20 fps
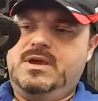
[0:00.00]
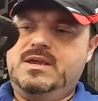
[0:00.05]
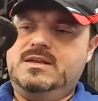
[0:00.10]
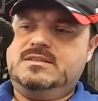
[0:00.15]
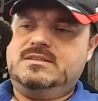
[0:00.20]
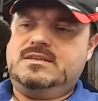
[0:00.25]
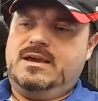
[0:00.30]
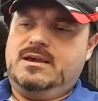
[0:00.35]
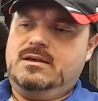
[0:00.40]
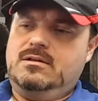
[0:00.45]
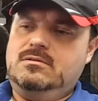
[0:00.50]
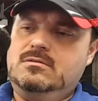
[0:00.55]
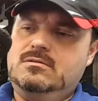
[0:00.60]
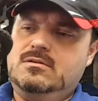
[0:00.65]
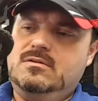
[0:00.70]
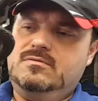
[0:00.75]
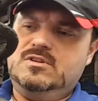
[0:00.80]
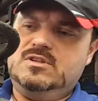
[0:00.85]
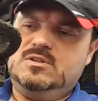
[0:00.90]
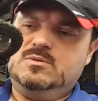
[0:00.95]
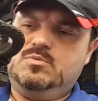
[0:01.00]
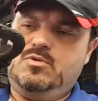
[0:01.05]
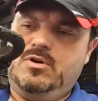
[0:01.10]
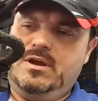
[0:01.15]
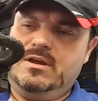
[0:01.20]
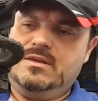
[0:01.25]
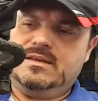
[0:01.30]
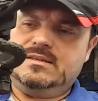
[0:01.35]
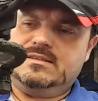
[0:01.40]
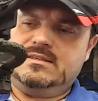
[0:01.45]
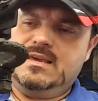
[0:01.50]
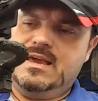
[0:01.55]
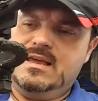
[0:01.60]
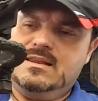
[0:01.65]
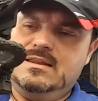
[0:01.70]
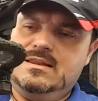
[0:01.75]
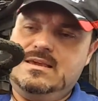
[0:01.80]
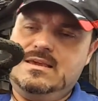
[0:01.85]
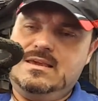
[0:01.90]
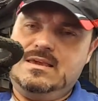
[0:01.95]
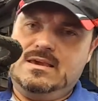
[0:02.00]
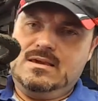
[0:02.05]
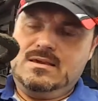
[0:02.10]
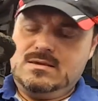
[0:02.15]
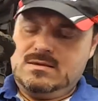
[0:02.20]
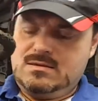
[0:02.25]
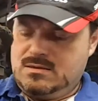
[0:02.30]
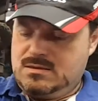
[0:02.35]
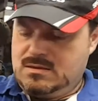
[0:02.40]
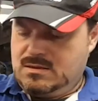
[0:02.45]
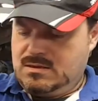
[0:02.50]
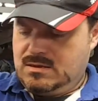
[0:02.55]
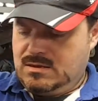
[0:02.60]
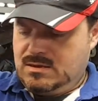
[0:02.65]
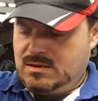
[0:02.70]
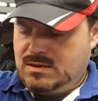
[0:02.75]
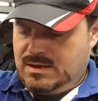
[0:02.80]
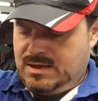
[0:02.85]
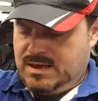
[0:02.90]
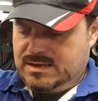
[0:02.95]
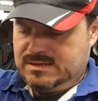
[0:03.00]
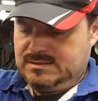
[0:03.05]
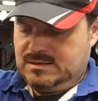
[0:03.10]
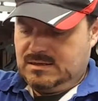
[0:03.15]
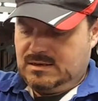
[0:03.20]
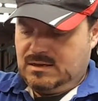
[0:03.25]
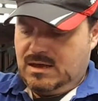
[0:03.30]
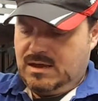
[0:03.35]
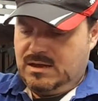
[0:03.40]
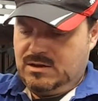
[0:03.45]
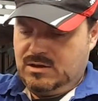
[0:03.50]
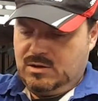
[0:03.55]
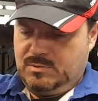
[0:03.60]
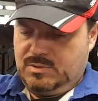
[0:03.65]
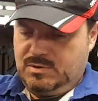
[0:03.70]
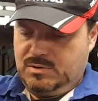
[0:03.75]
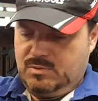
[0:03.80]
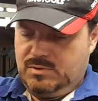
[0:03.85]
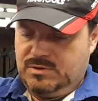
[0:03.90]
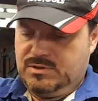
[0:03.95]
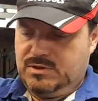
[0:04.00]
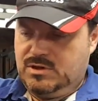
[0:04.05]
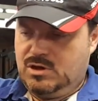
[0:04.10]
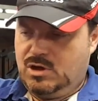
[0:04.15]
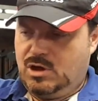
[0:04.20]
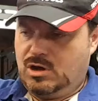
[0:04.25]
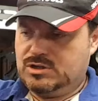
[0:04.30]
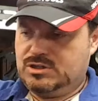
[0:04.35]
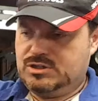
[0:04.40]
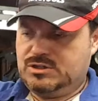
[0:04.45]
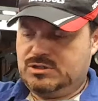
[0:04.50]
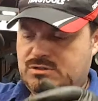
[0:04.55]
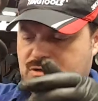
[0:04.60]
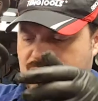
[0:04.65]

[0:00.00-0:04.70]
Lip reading: pigtail of the spring, that's the end here, has to line up with the notch